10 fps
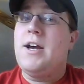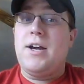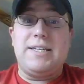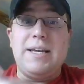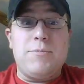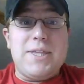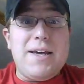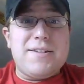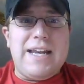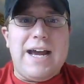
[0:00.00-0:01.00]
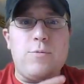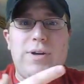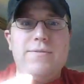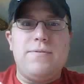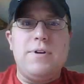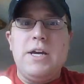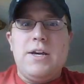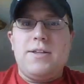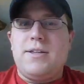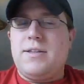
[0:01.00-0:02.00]
And same with us and how we've
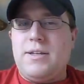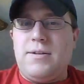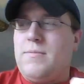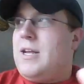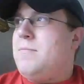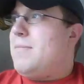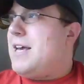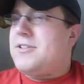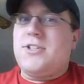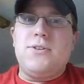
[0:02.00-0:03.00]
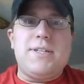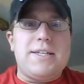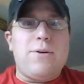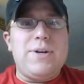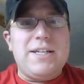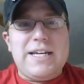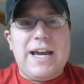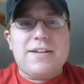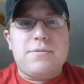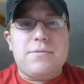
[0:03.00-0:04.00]
in Massachusetts how we
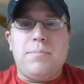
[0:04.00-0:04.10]
attacked Bill